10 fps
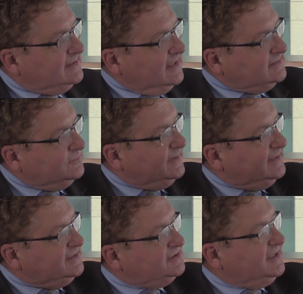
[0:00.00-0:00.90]
Doesn't
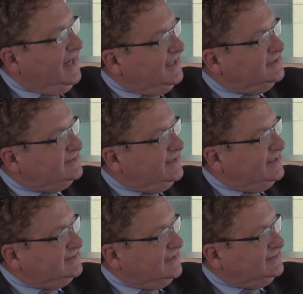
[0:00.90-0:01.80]
really change the
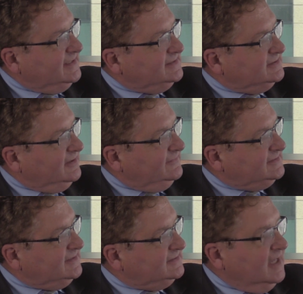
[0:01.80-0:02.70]
existing
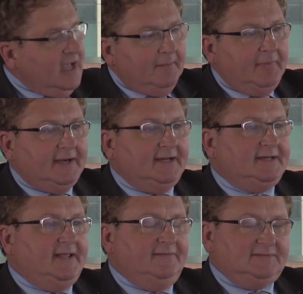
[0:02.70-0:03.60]
services, but
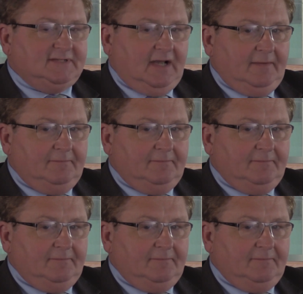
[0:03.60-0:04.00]
it gives